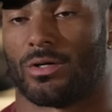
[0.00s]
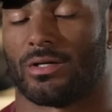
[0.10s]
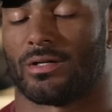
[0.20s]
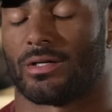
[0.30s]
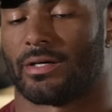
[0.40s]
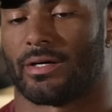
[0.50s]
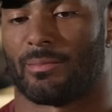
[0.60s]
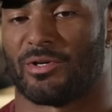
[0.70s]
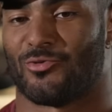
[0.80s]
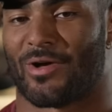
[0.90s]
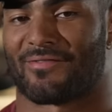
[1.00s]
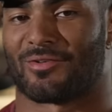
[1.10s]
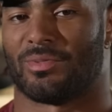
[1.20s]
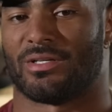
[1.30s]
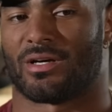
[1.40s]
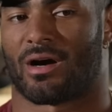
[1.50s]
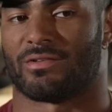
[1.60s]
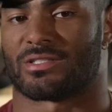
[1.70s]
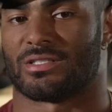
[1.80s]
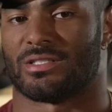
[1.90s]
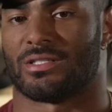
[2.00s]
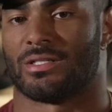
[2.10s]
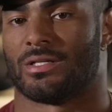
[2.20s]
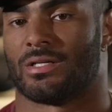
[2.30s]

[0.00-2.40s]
One, uh, I mean, you have to be obviously